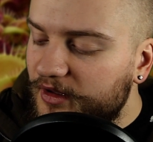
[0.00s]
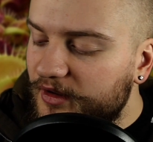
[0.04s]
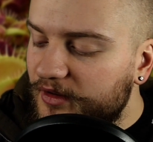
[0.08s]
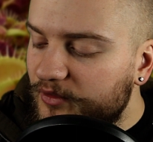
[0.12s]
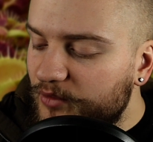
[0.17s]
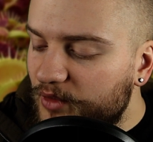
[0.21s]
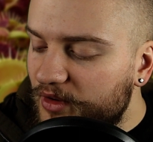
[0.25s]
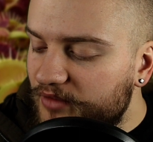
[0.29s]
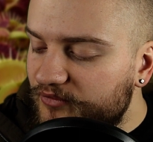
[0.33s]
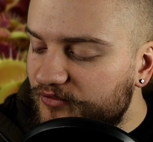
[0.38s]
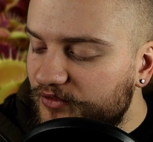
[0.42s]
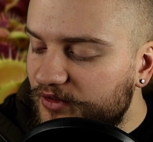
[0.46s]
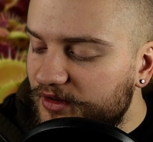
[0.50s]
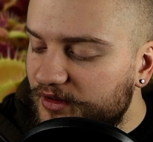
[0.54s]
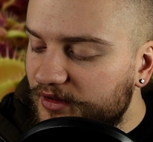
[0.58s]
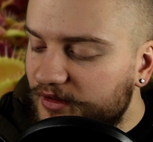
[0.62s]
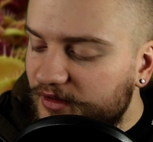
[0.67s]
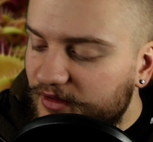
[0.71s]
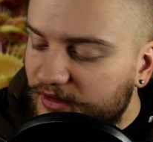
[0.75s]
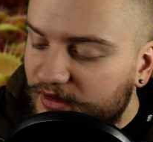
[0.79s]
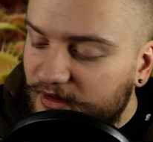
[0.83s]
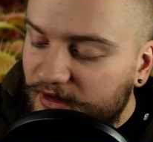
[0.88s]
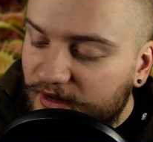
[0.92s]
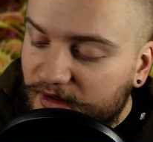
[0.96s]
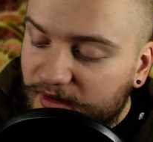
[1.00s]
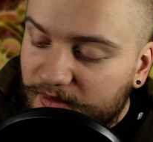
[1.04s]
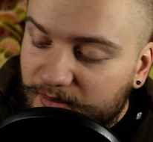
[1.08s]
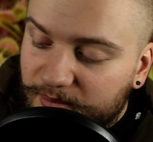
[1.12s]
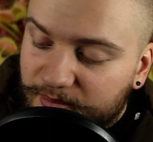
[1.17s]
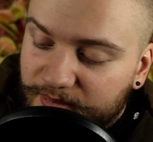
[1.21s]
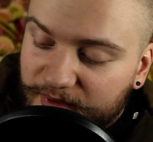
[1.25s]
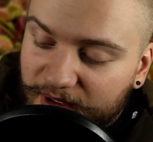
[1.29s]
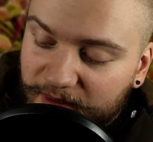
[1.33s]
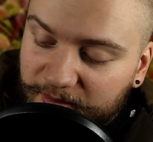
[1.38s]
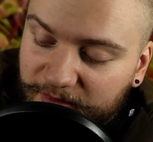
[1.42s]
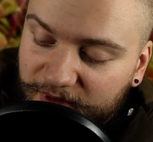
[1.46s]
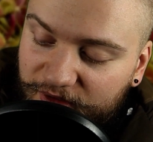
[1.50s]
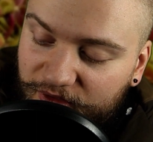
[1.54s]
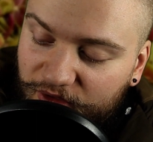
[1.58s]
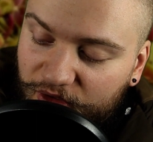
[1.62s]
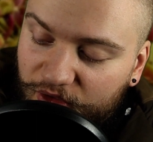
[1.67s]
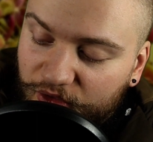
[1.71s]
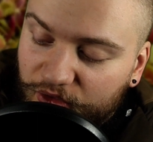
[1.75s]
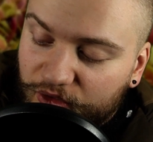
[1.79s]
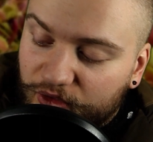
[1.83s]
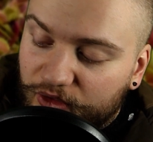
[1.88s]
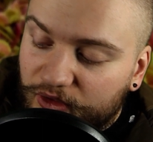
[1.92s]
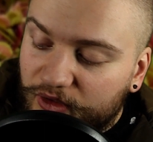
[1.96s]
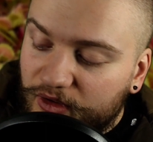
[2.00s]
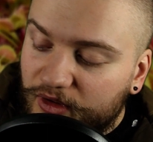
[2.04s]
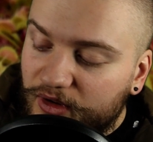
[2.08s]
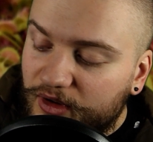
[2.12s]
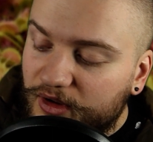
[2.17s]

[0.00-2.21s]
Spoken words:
Craven, Pamlico,